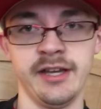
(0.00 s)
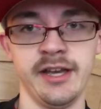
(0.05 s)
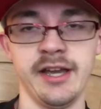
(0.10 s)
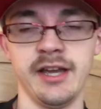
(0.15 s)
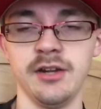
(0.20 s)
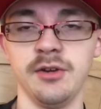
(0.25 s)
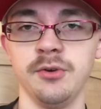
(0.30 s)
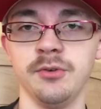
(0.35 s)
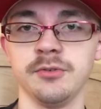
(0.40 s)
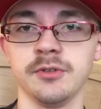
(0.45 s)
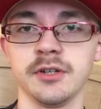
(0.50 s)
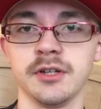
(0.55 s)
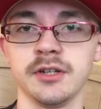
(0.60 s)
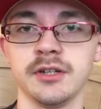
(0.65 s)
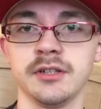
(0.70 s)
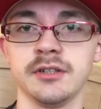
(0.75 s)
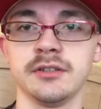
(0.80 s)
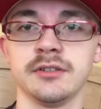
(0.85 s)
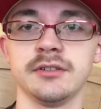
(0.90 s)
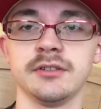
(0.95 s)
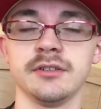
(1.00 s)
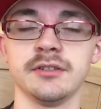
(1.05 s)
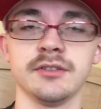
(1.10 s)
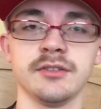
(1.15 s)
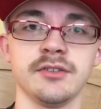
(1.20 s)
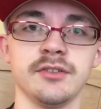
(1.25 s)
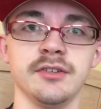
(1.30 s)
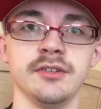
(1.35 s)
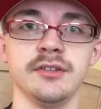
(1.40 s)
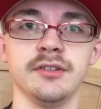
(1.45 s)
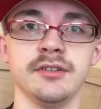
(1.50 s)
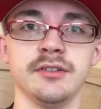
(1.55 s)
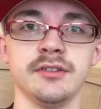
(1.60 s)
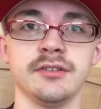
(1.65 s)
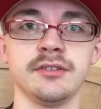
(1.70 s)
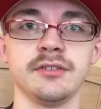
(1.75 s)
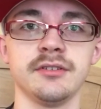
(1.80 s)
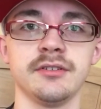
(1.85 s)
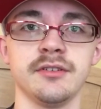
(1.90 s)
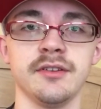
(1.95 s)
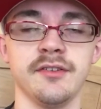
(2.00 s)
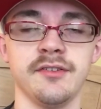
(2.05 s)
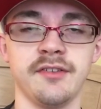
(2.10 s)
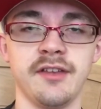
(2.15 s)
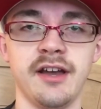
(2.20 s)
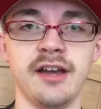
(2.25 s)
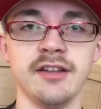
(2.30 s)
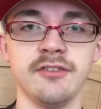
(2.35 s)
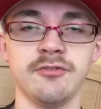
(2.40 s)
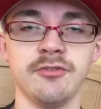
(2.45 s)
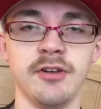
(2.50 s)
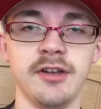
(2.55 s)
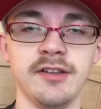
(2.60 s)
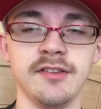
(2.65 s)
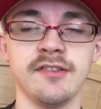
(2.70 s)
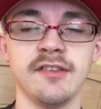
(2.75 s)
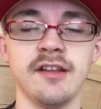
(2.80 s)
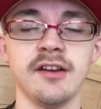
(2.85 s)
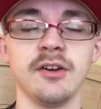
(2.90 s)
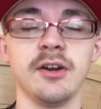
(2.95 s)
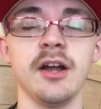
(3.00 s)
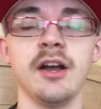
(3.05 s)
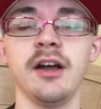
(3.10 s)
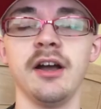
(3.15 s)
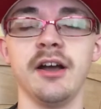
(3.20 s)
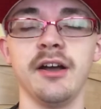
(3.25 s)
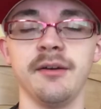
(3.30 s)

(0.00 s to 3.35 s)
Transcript: head over to the Scott Trade Center,